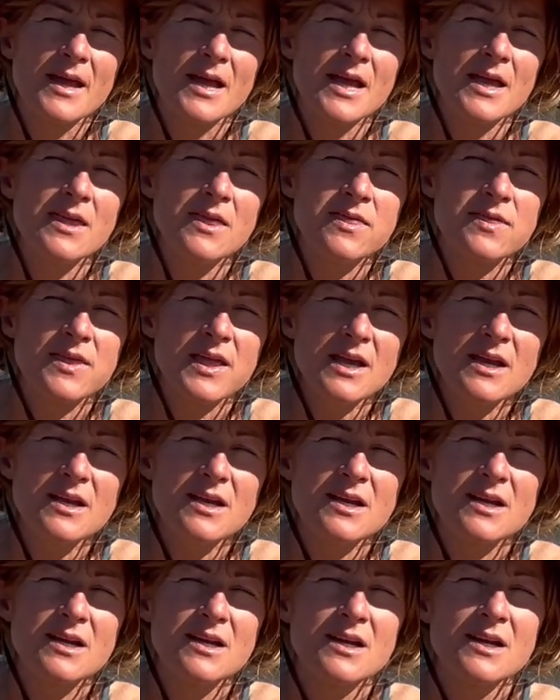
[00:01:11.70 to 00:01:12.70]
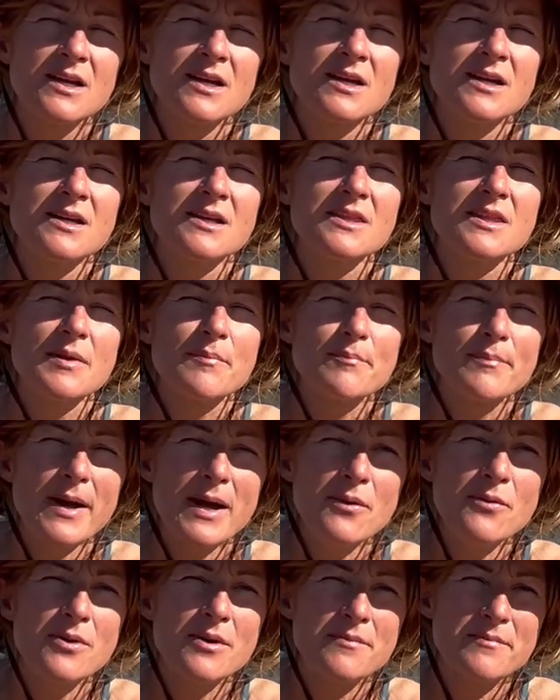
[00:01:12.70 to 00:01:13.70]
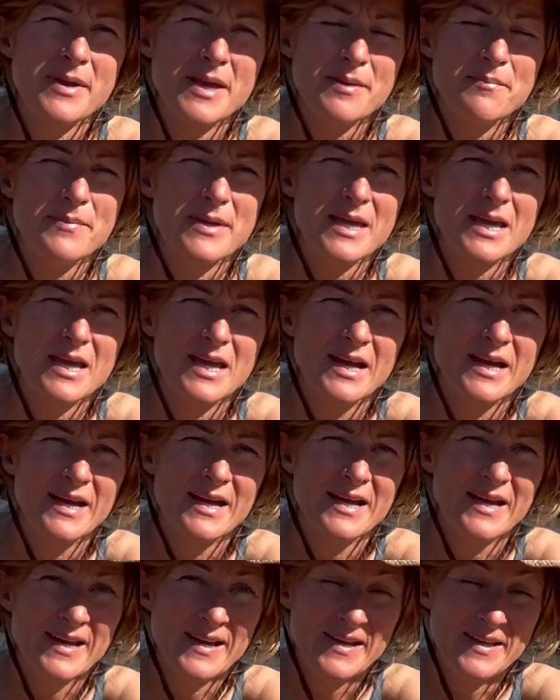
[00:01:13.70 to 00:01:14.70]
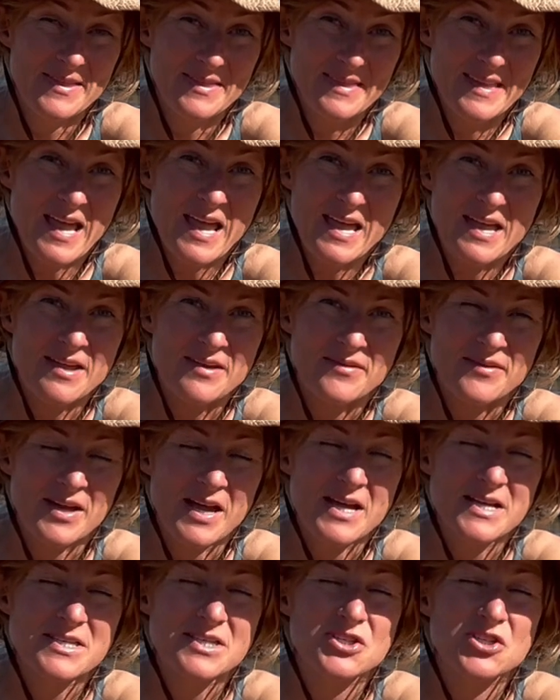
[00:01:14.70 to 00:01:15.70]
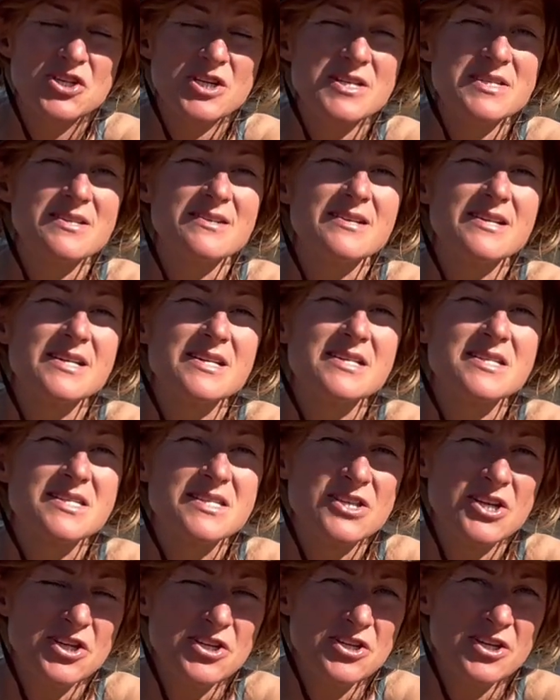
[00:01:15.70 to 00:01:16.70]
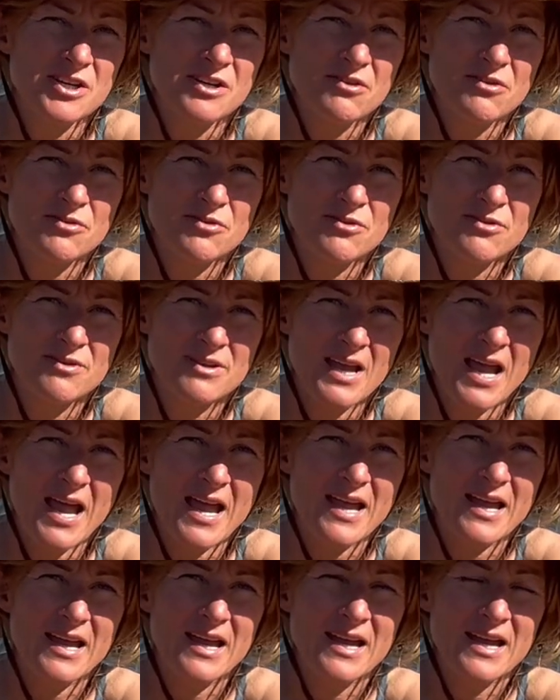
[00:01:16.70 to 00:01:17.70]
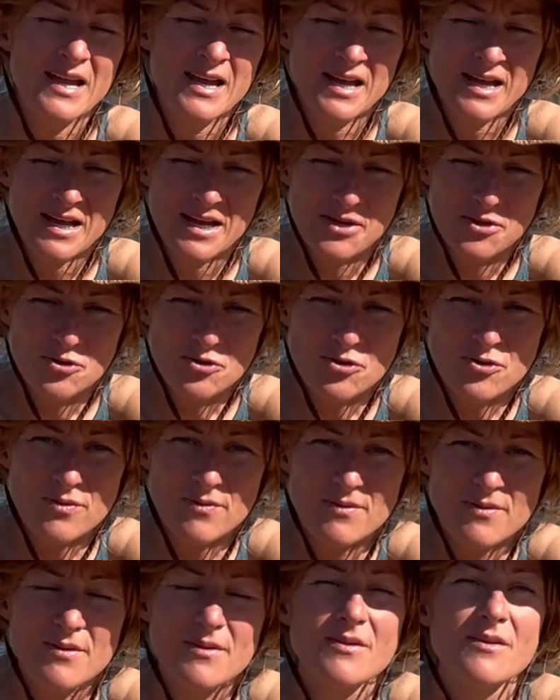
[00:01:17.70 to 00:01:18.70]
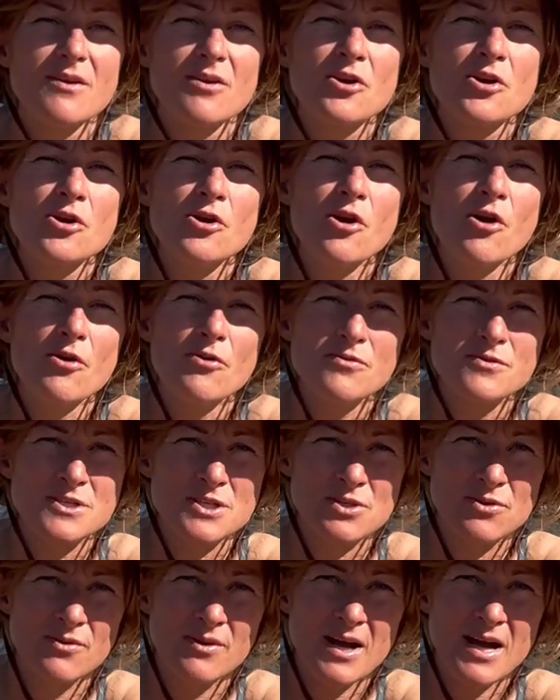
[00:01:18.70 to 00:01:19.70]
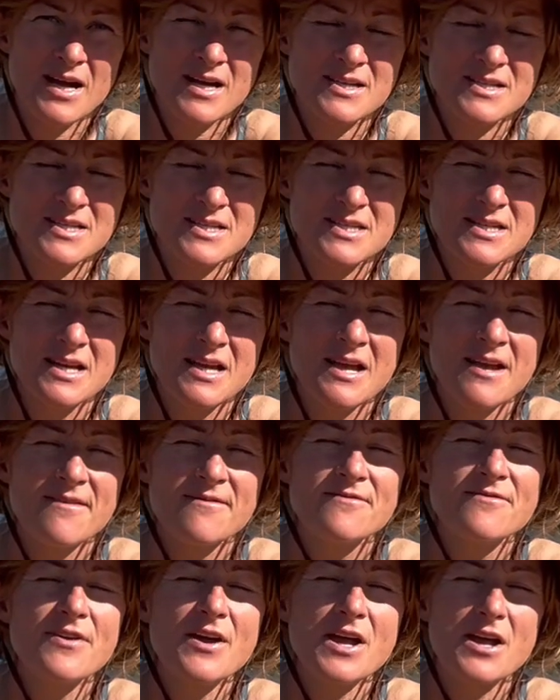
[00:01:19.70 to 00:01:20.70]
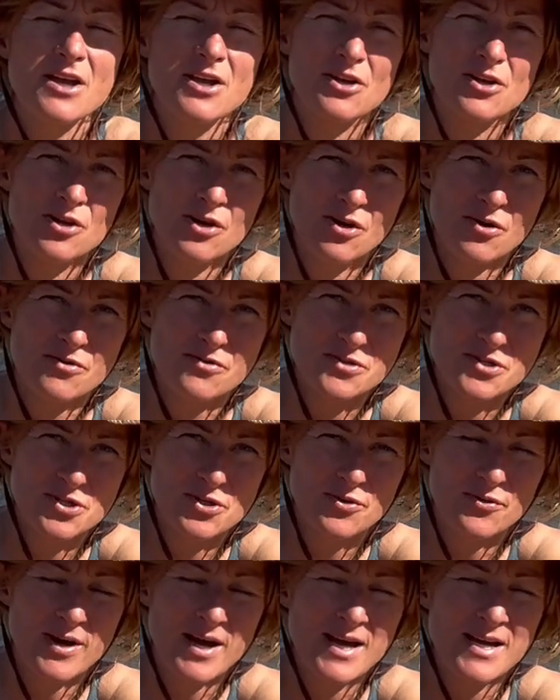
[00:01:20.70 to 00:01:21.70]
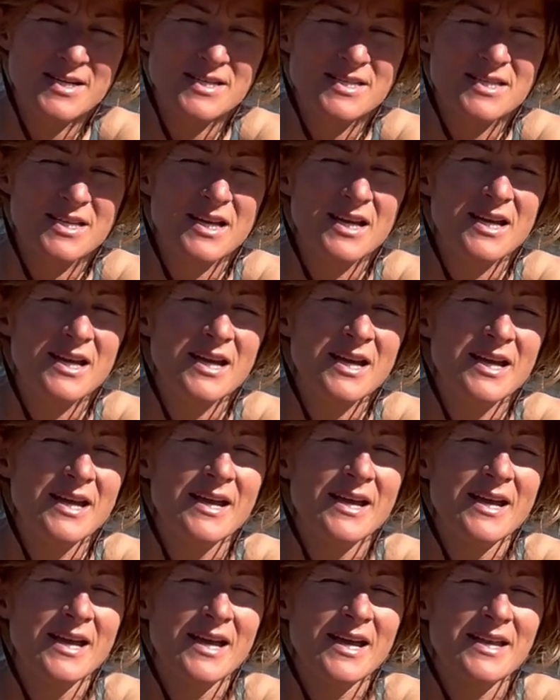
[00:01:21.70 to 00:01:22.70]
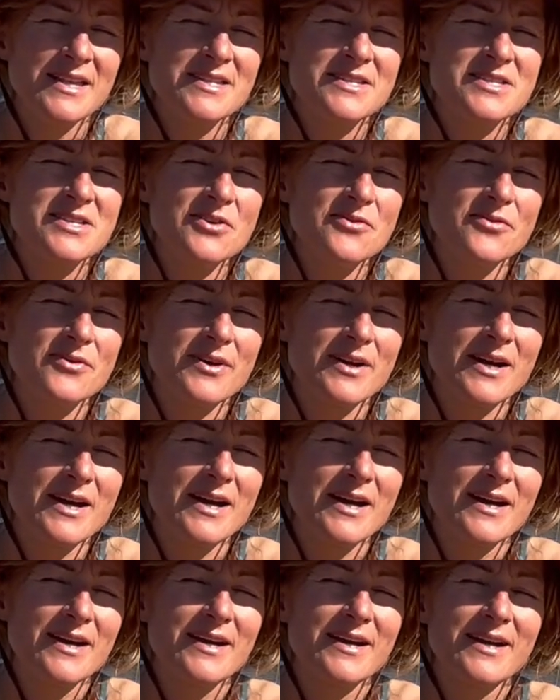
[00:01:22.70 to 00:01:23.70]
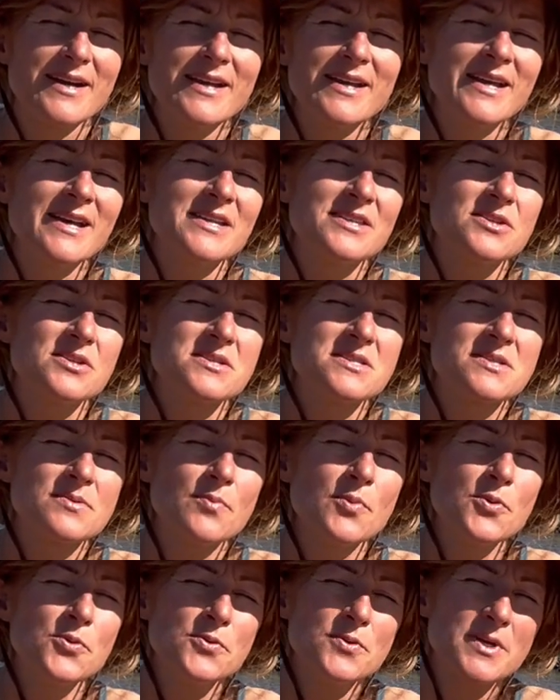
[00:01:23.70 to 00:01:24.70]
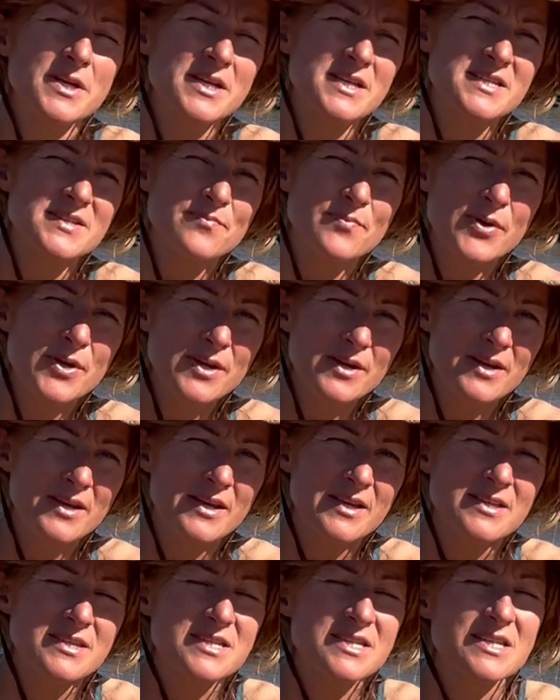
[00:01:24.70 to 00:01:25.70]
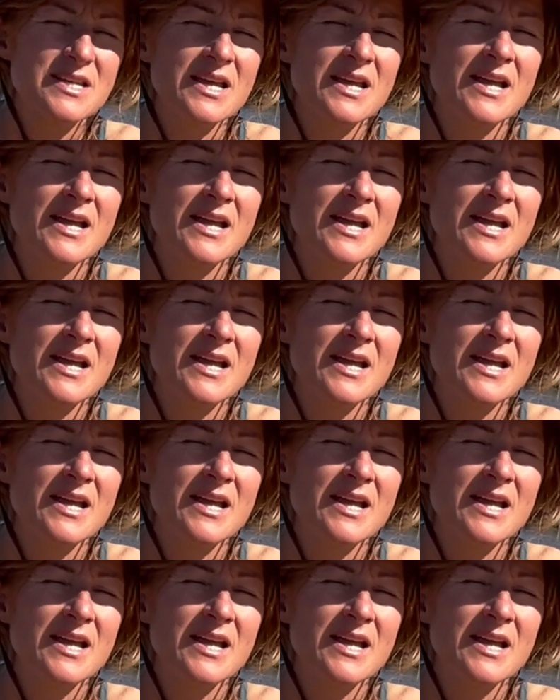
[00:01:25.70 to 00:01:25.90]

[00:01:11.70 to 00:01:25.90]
I think the power may be there, as Jesus is teaching today, close to us, very close to us. And so I had this small experience,